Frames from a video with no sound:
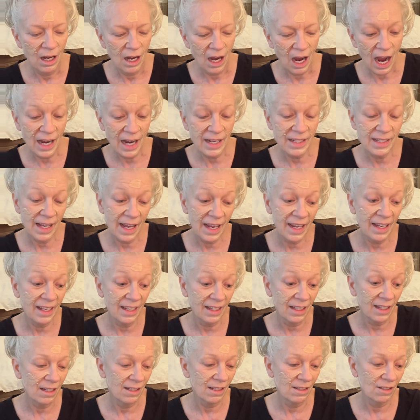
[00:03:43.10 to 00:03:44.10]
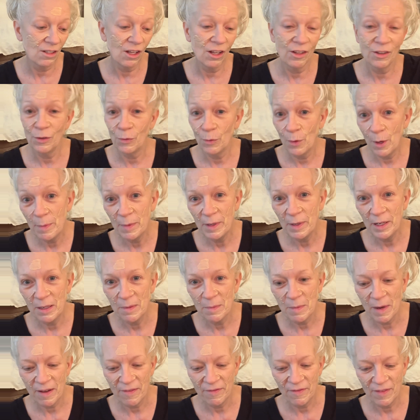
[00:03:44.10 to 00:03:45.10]
I take it because all the women in
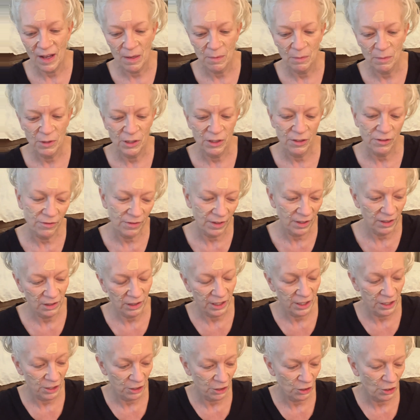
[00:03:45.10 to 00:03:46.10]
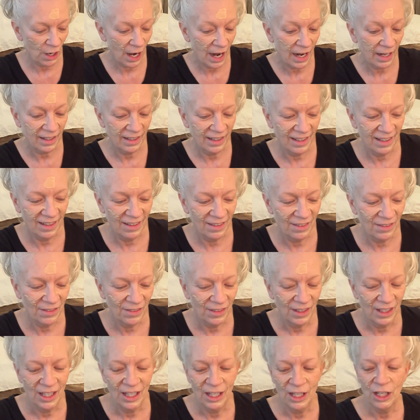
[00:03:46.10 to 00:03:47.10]
my family are fairly attractive
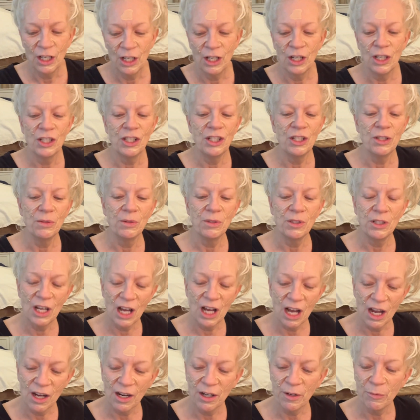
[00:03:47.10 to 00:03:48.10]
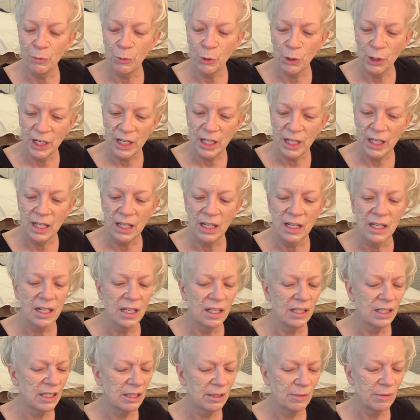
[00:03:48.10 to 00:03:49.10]
she was young pretty
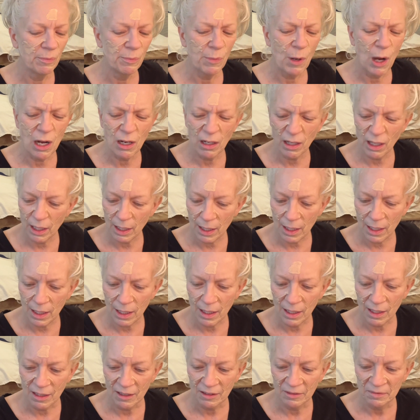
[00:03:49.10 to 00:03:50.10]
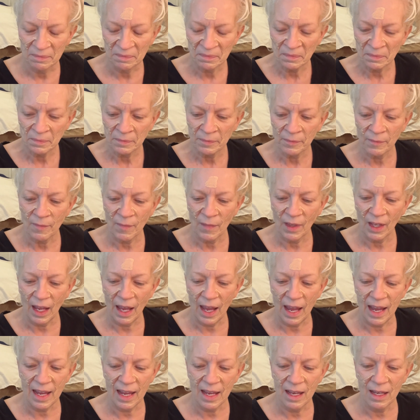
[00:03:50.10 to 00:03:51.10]
spunky
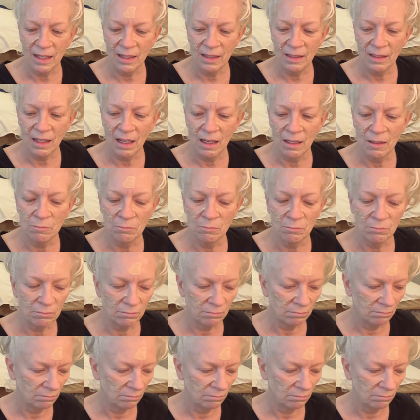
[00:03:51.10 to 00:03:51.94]
and um,